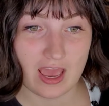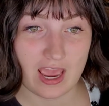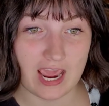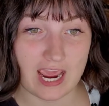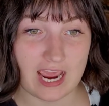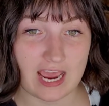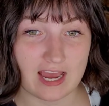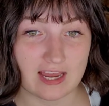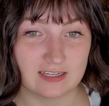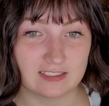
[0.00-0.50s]

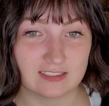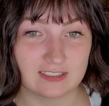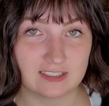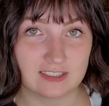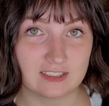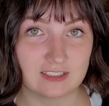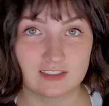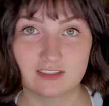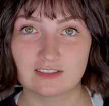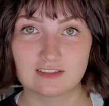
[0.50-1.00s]
and
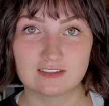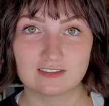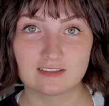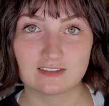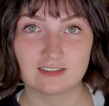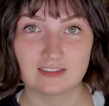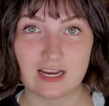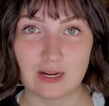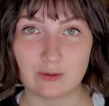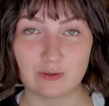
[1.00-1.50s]

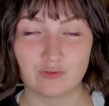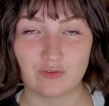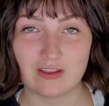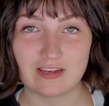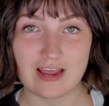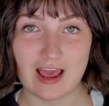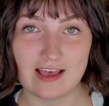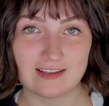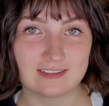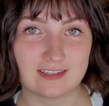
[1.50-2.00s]
it was
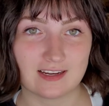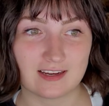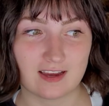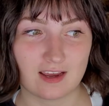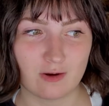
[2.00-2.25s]
fantastic.